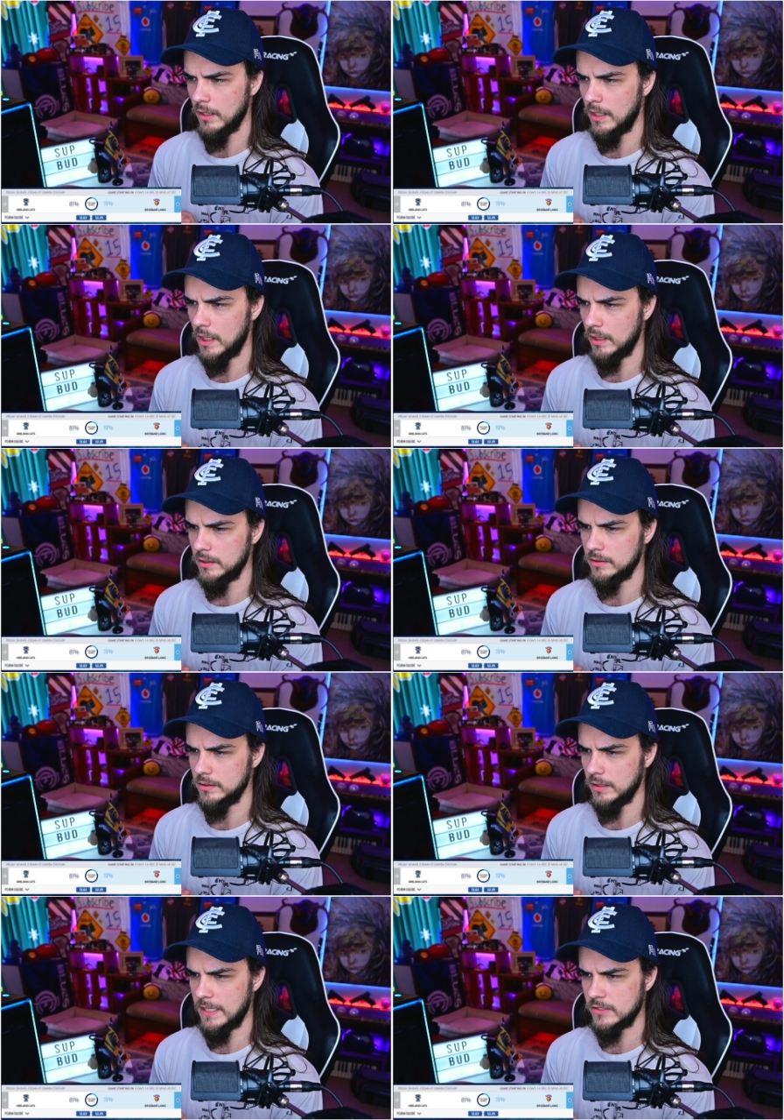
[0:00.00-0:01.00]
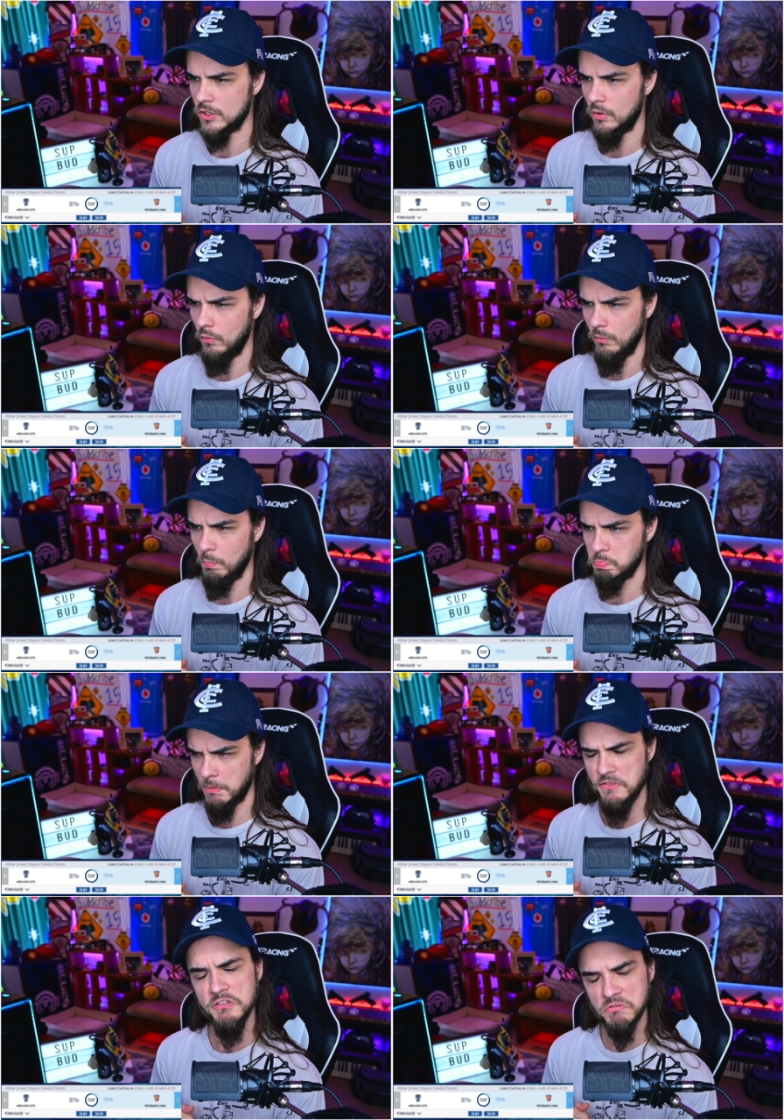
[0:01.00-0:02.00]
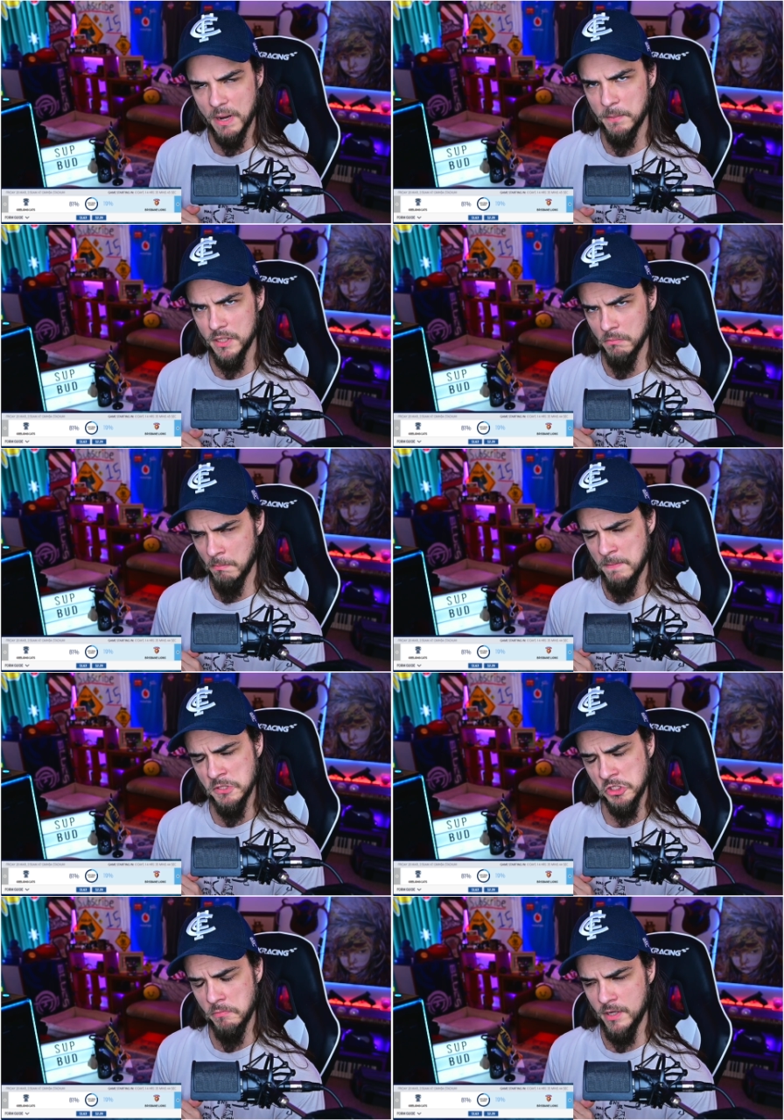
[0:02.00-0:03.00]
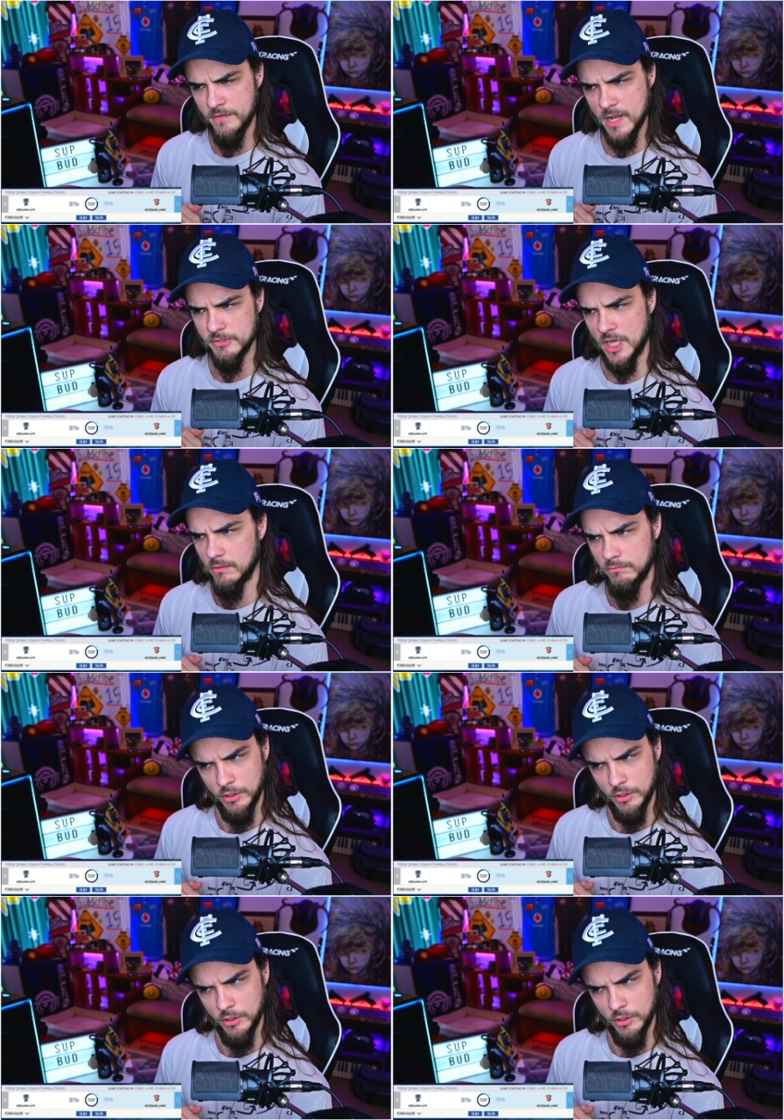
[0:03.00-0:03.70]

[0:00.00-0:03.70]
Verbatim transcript: Uh, and so I think there might be, might be a little bit of an upset.